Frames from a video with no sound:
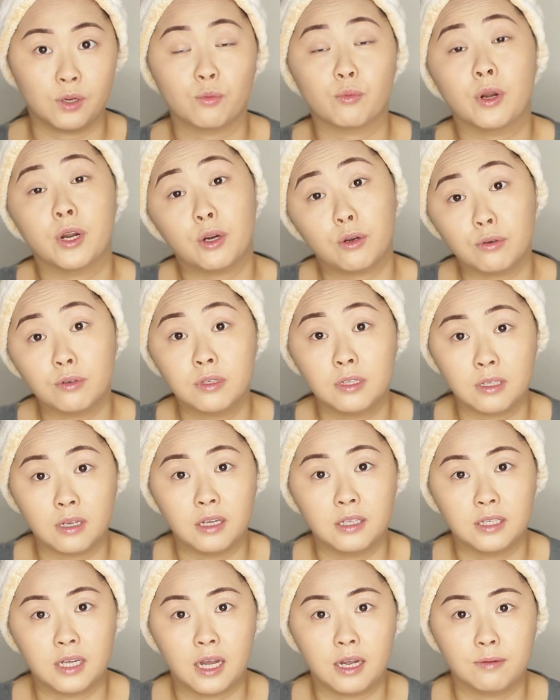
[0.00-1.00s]
wrinkles
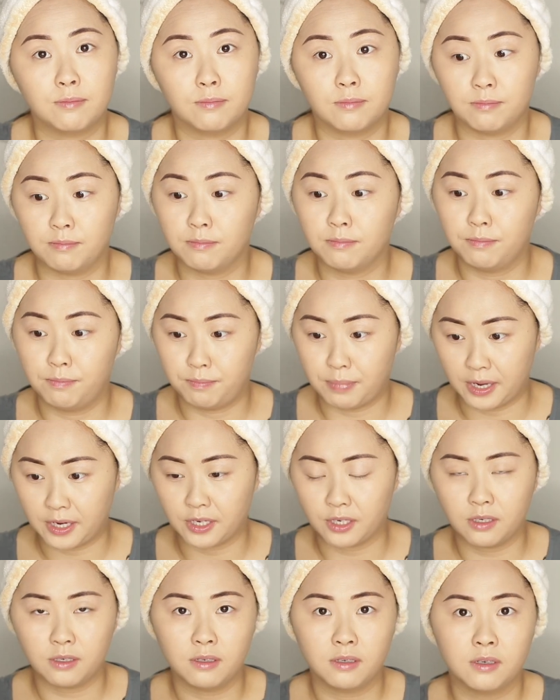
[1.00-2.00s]
a lot
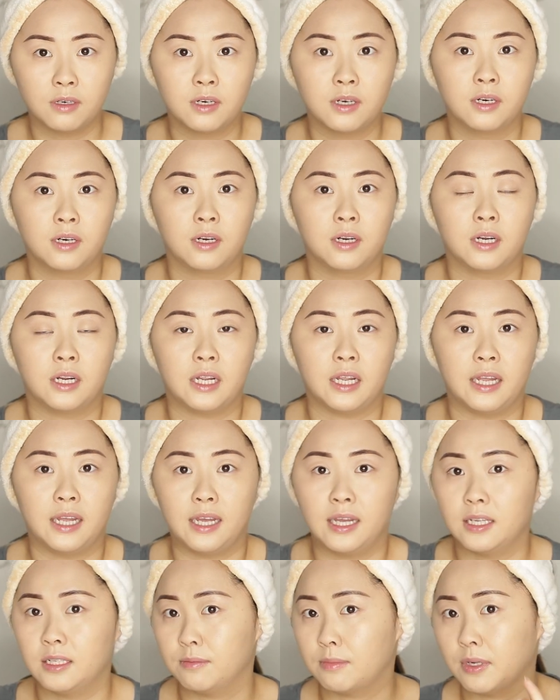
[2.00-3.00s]
better,
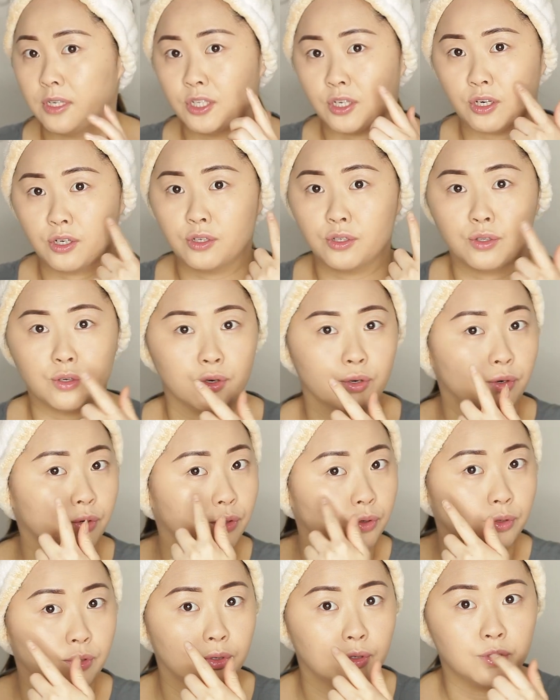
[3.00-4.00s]
and my dark
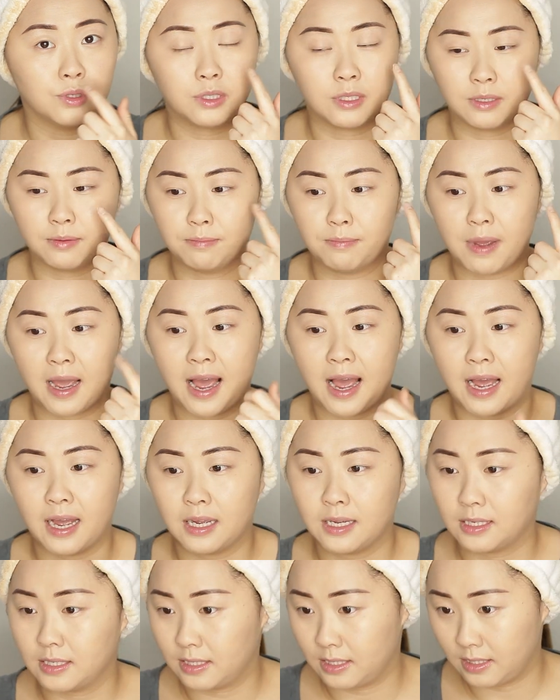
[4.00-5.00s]
circles and
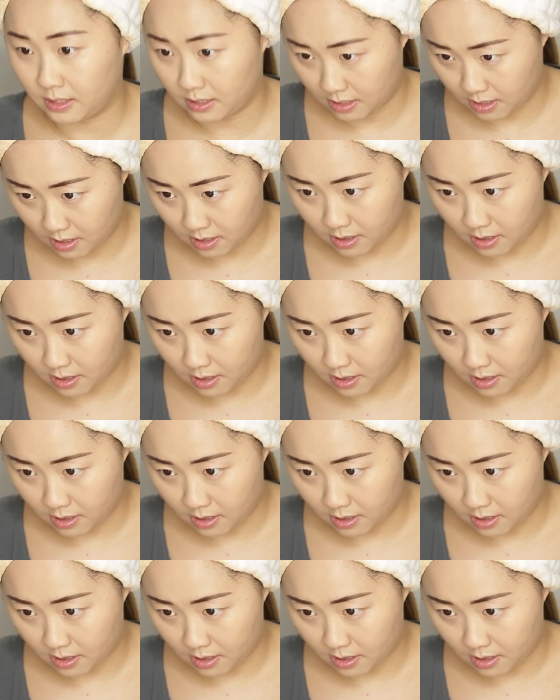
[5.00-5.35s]
bags,